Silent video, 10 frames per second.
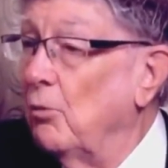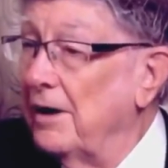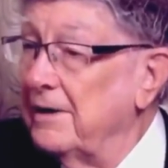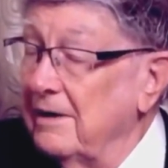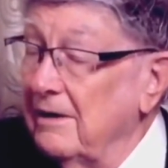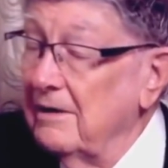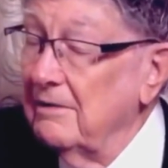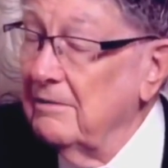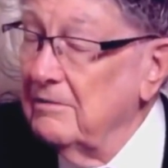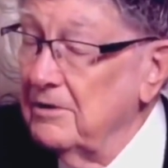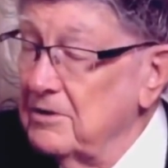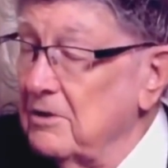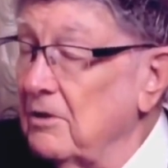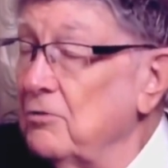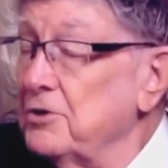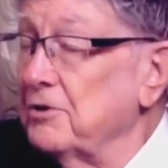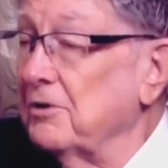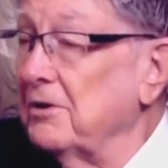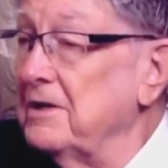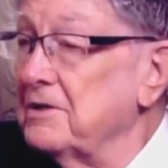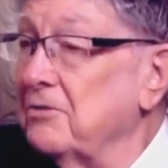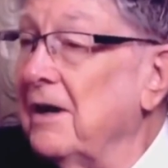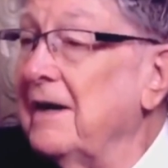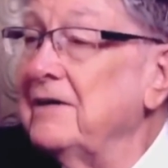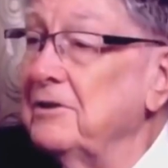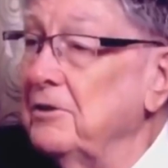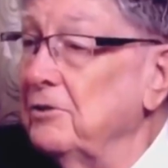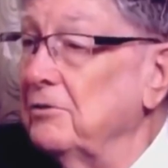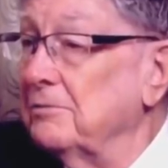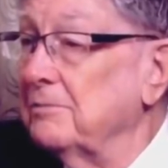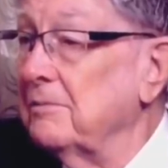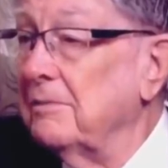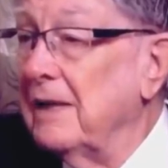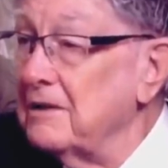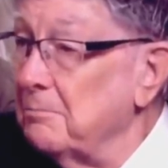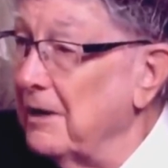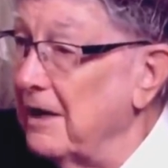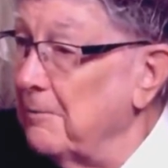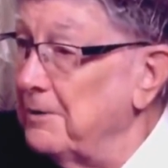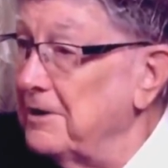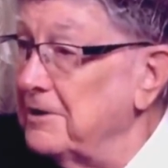what disclosure is trying to do. That's my opinion.